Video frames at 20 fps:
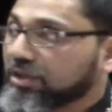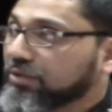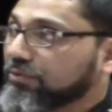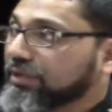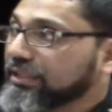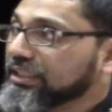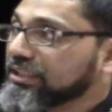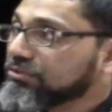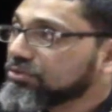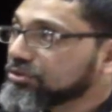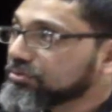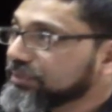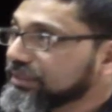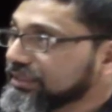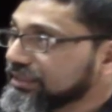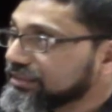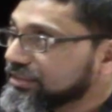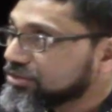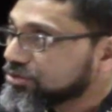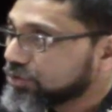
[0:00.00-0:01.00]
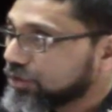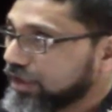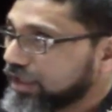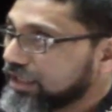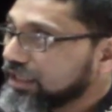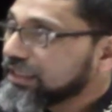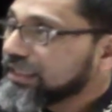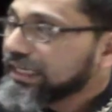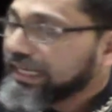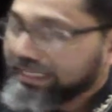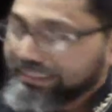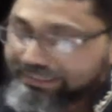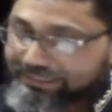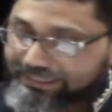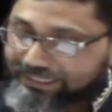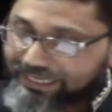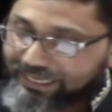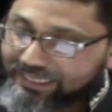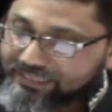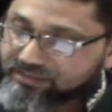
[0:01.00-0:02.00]
When he was making this dua and
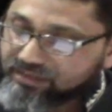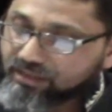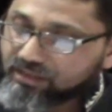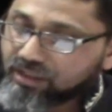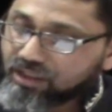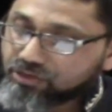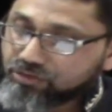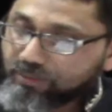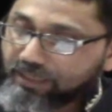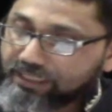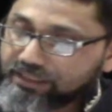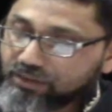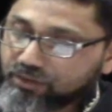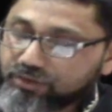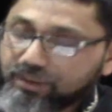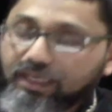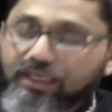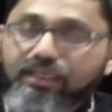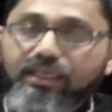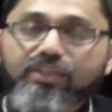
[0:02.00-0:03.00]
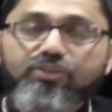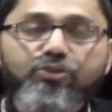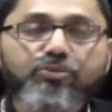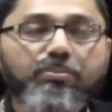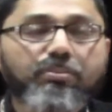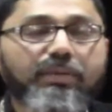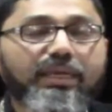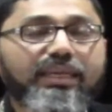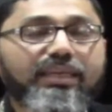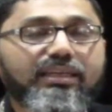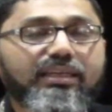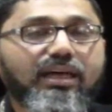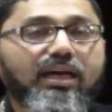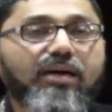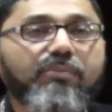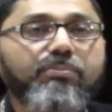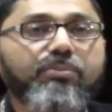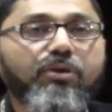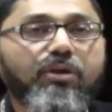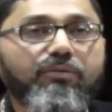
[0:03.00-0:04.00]
he asked Allah subhanahu wa ta'ala to make
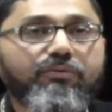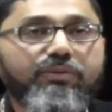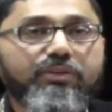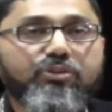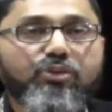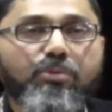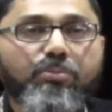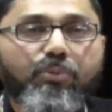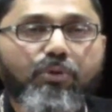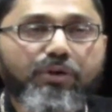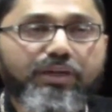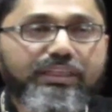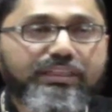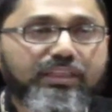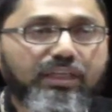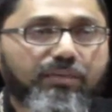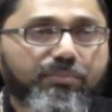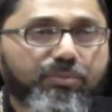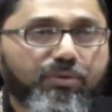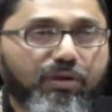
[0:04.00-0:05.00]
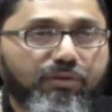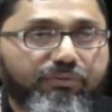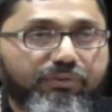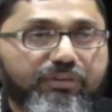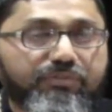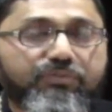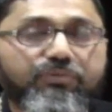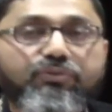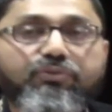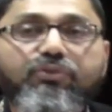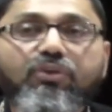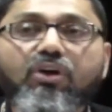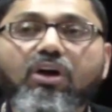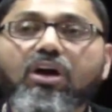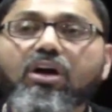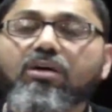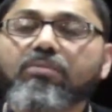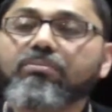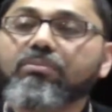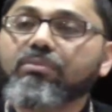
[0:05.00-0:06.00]
a prophet, to appoint a prophet
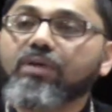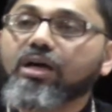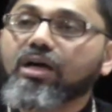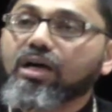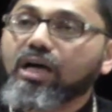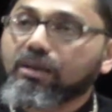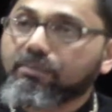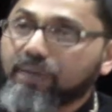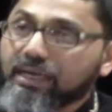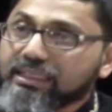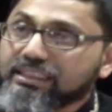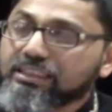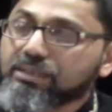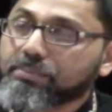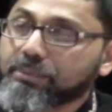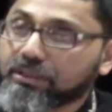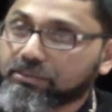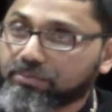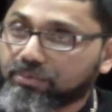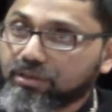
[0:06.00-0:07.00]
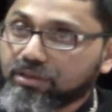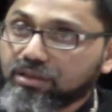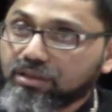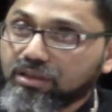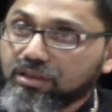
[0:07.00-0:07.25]
from among the people.